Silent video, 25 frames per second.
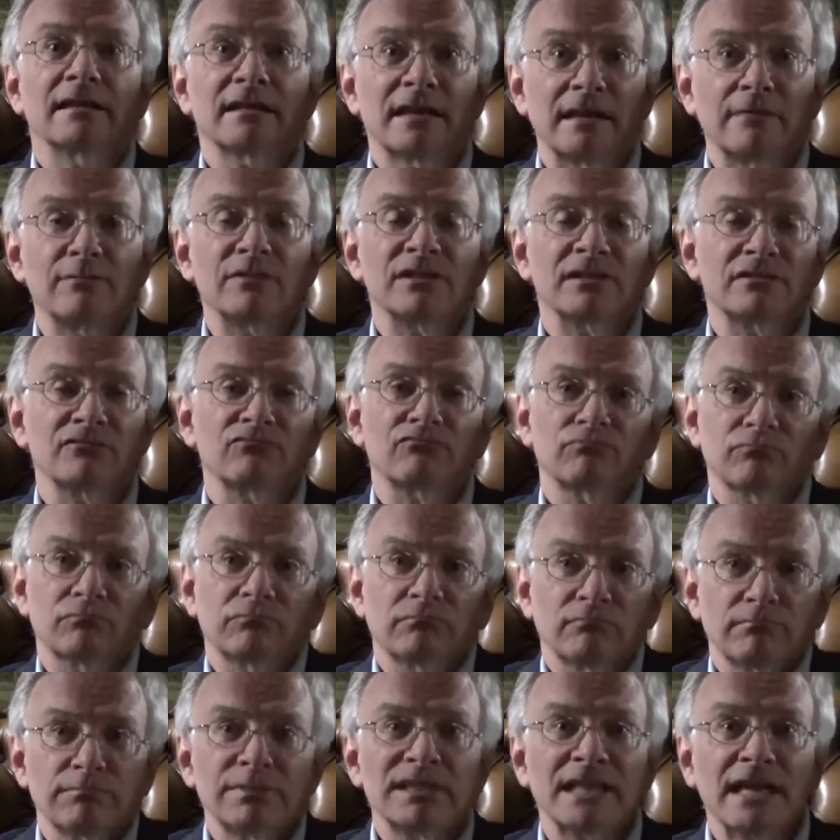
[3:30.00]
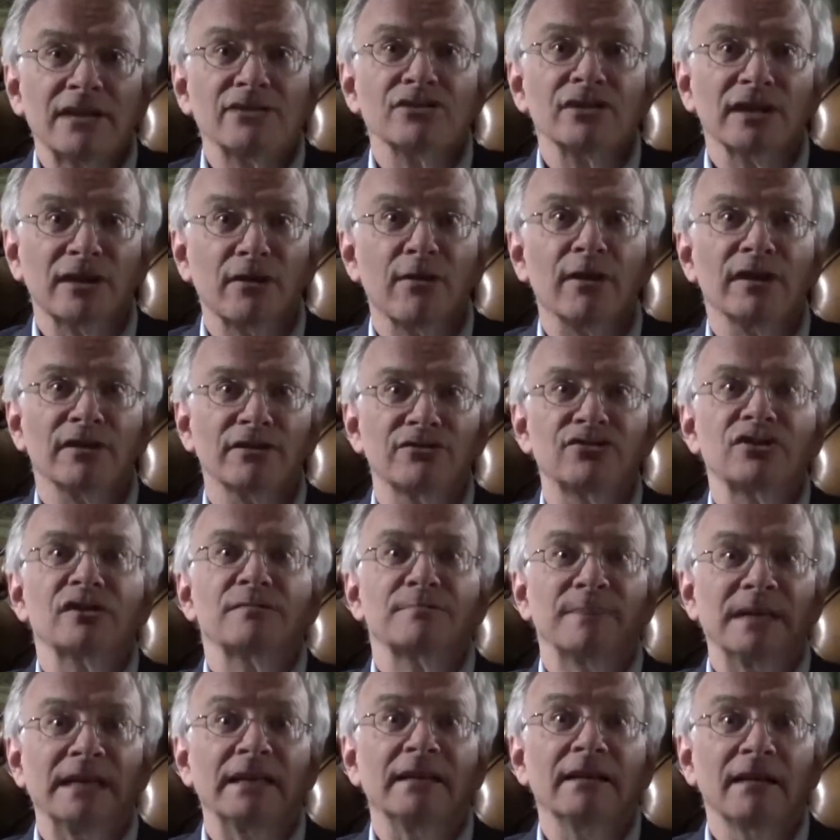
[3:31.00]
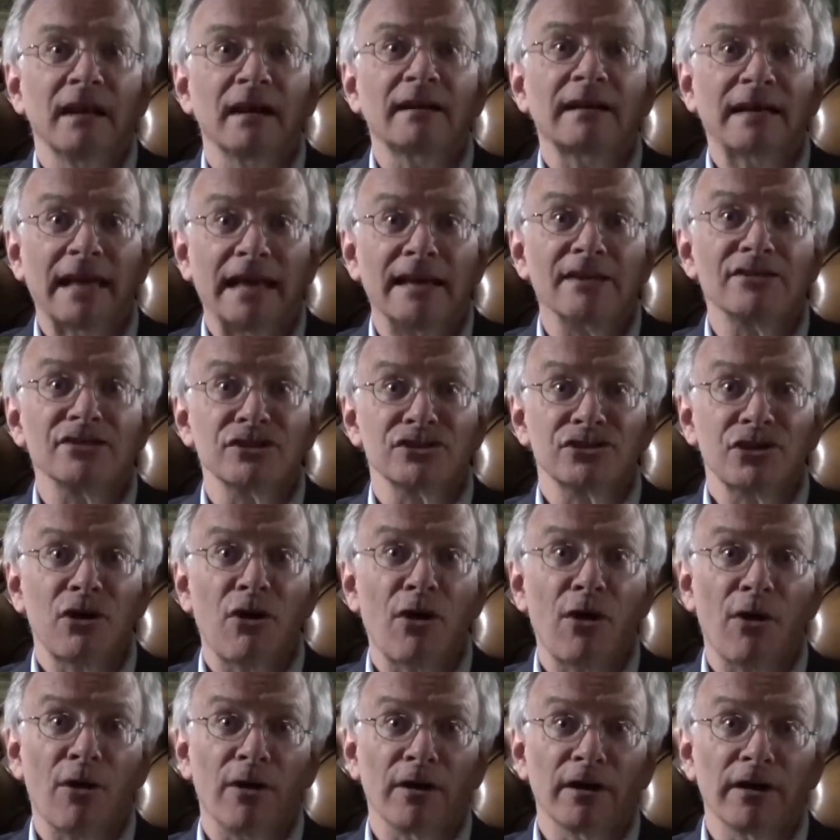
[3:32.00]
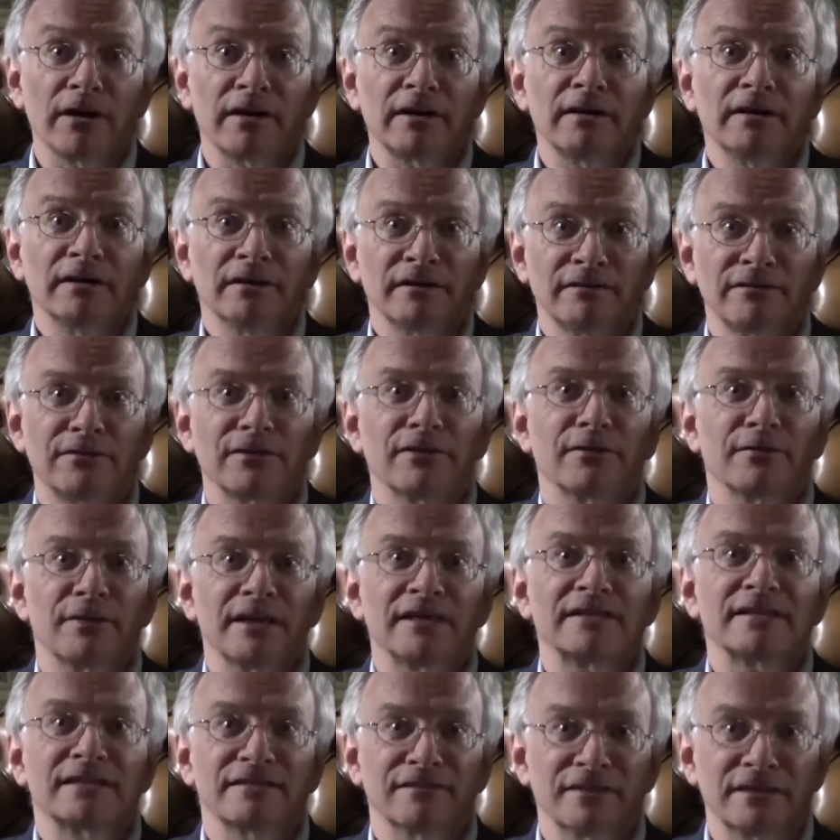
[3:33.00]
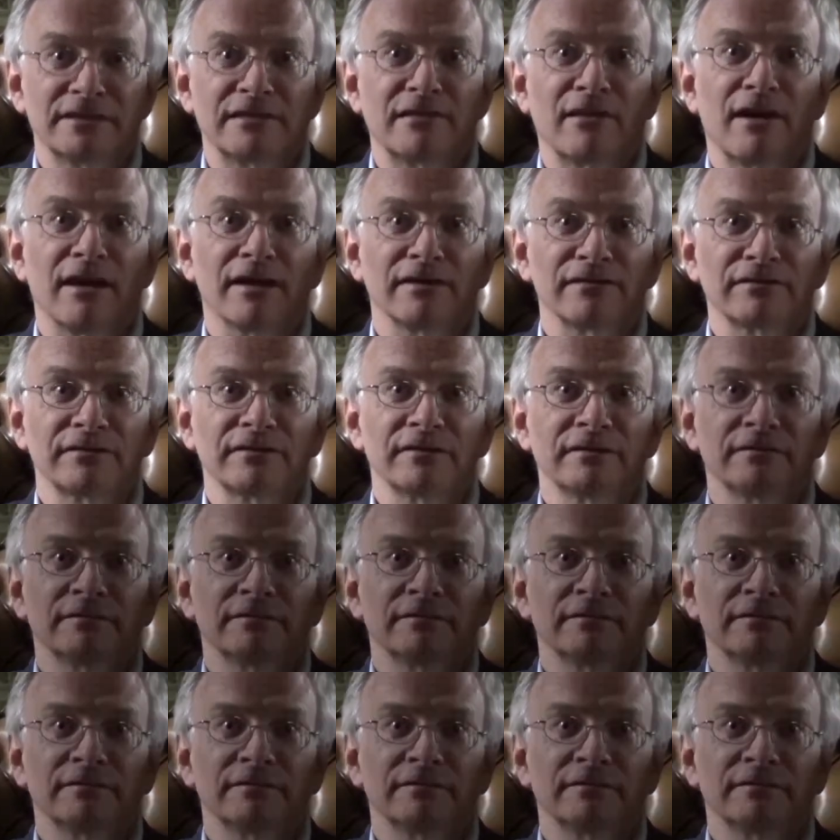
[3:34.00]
he was potentially going to just be a Kentish hog for the rest of his life.